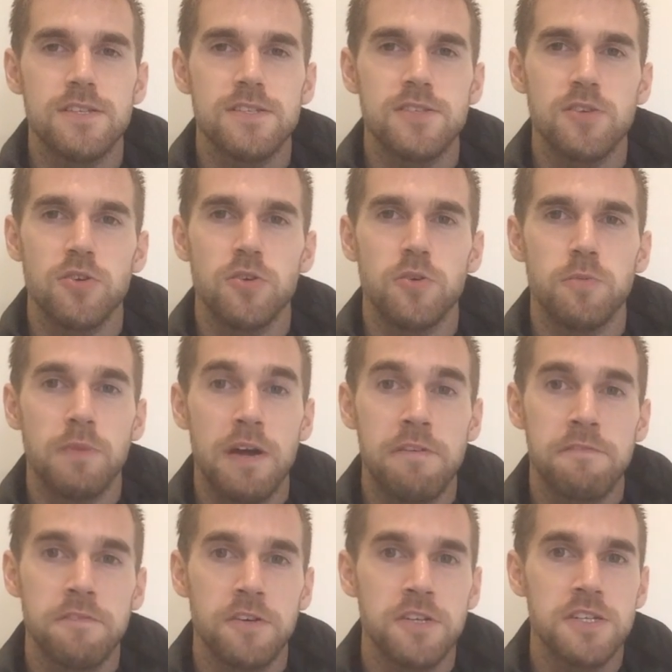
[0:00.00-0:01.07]
So my
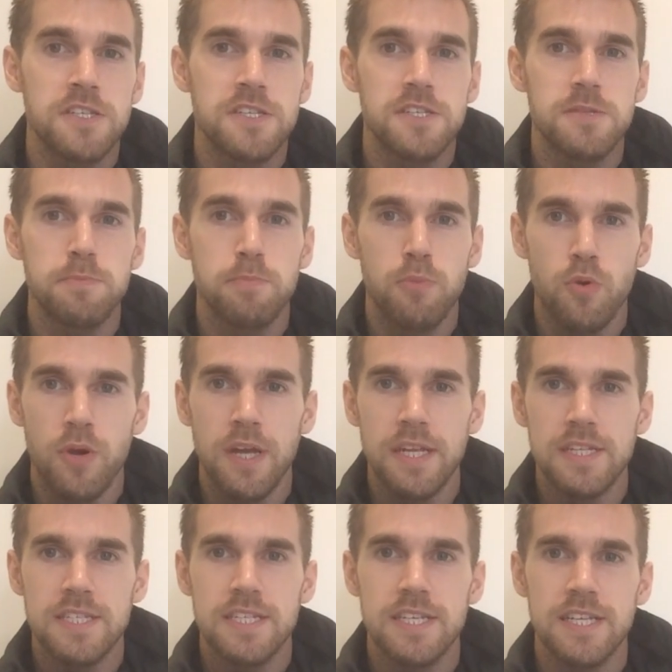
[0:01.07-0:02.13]
first
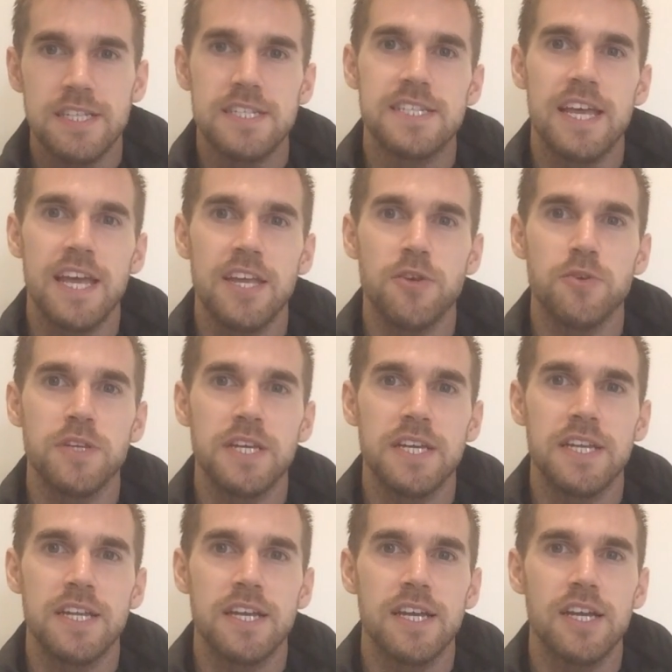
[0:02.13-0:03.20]
point is that you
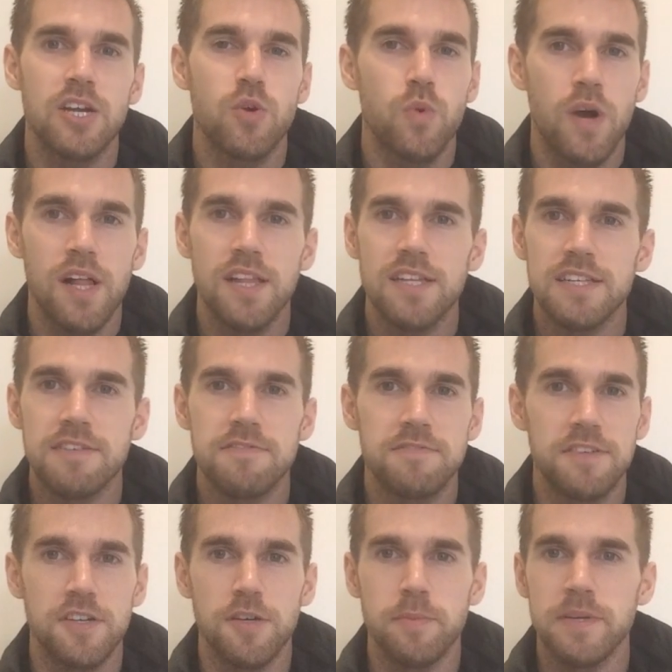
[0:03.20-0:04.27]
need quality
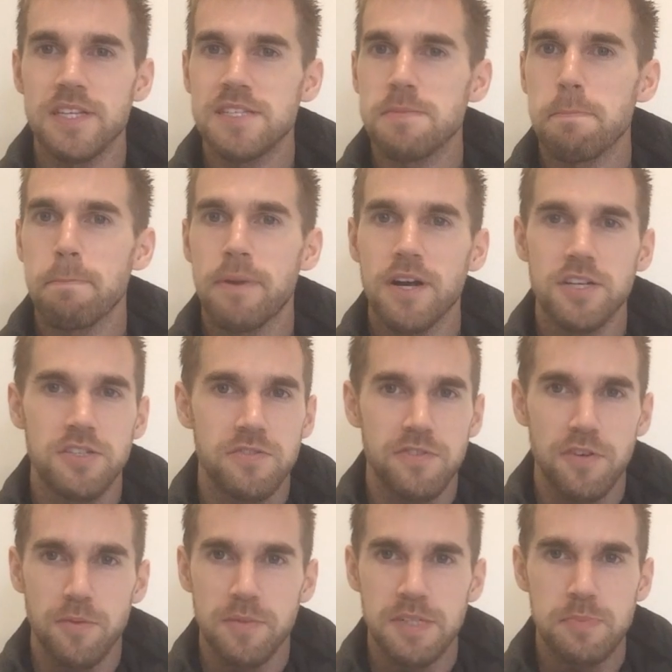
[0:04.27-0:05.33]
film, as much
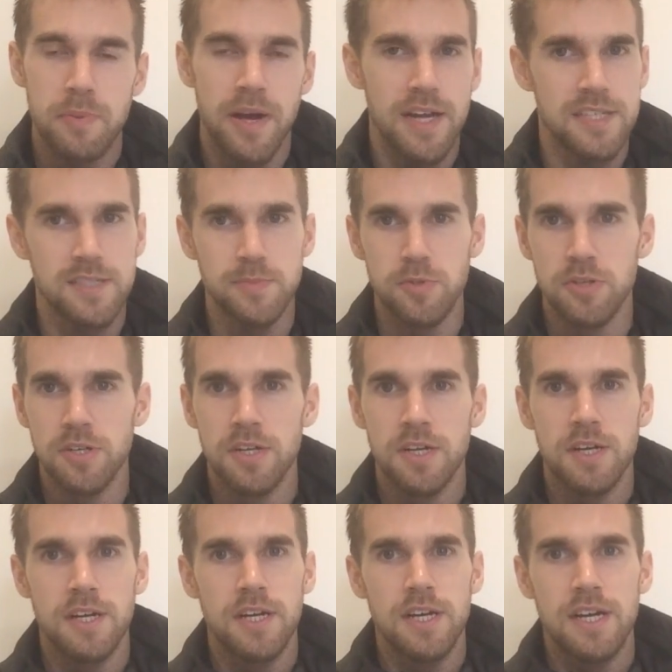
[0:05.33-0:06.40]
film as possible.
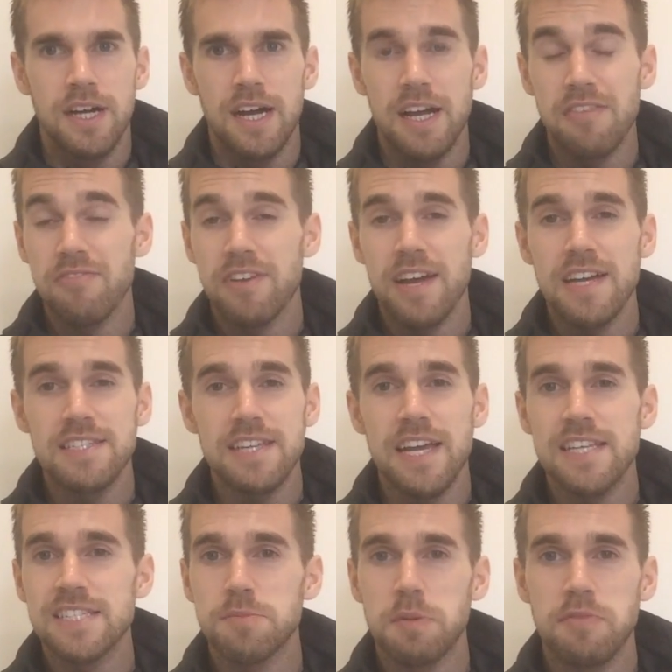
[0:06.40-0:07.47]
I have guys
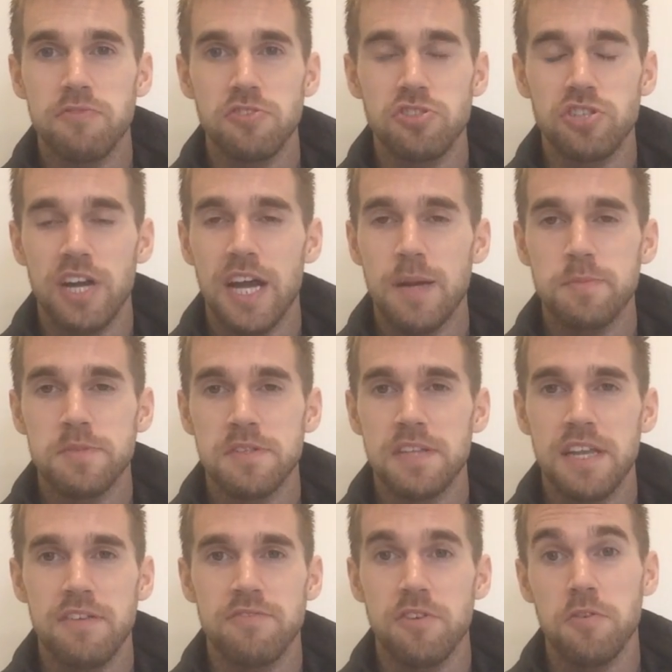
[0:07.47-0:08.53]
asking me for jobs
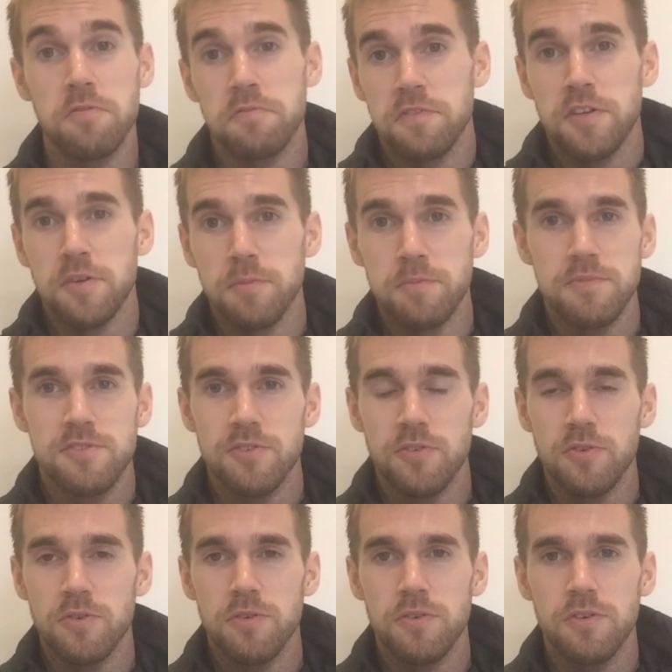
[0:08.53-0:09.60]
and they have no film,
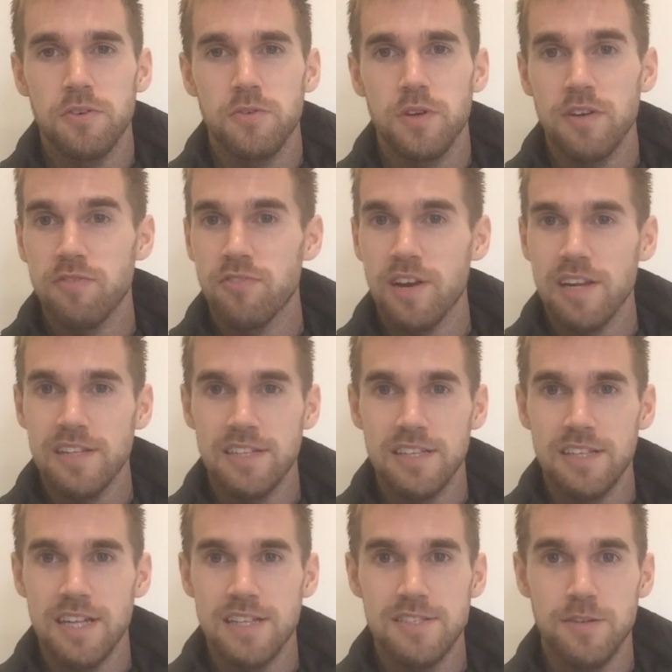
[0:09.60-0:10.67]
so quite
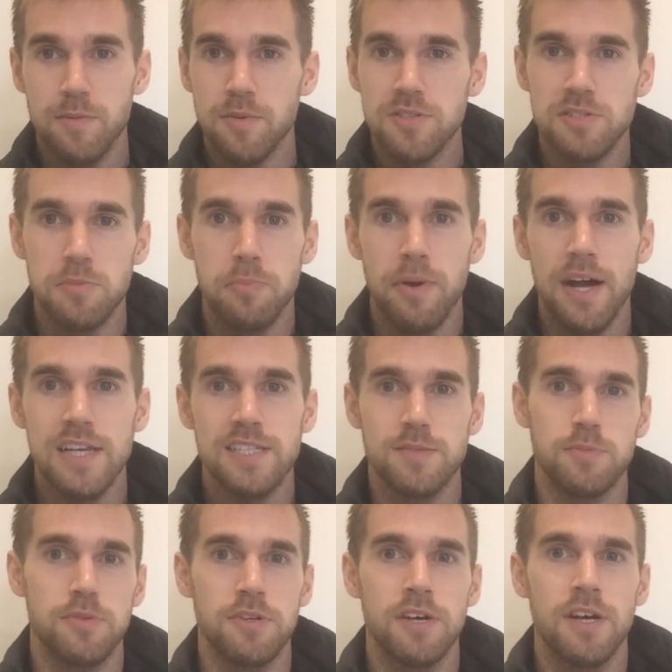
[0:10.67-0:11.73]
frankly that's almost
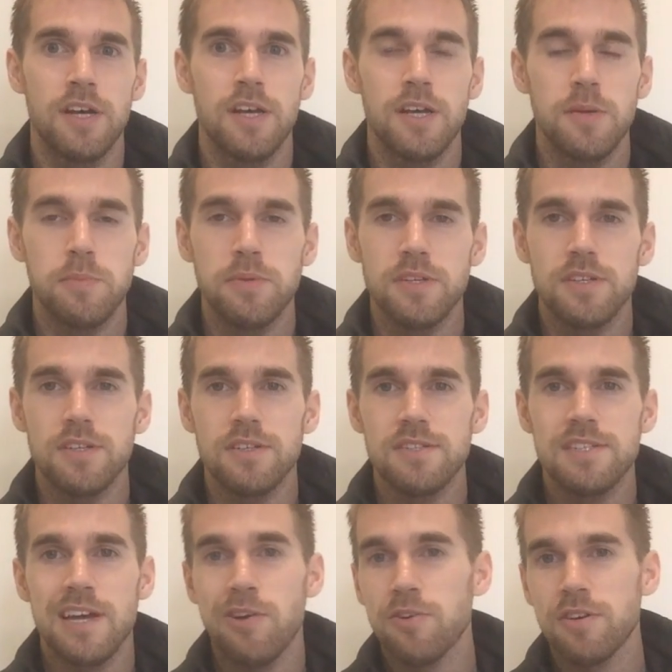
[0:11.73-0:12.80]
impossible,
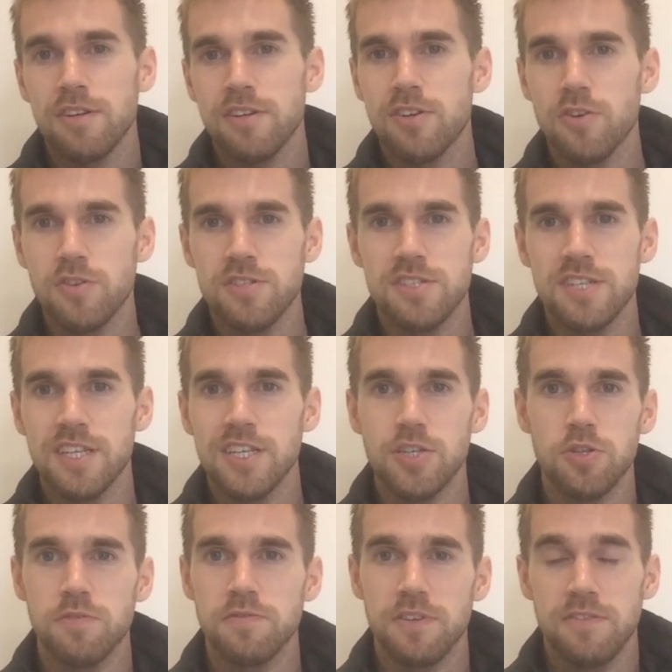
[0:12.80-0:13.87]
because how can a coach see
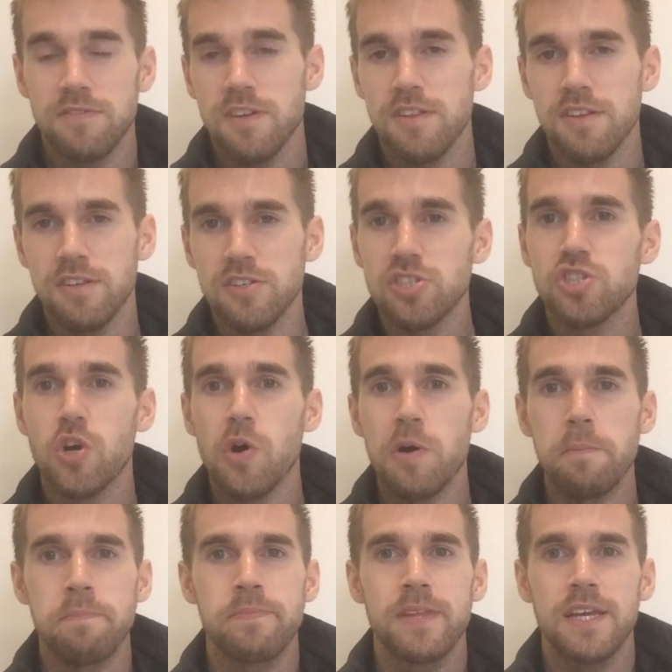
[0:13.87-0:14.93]
you if you have nothing to show
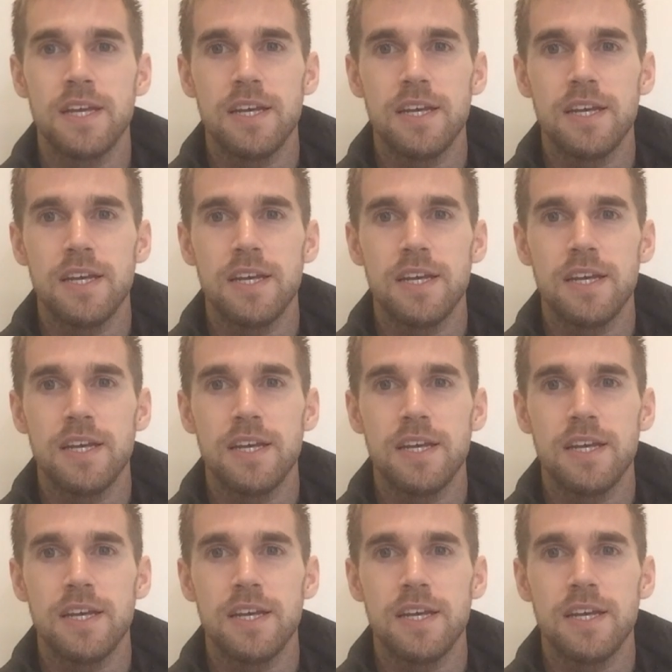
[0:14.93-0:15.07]
them?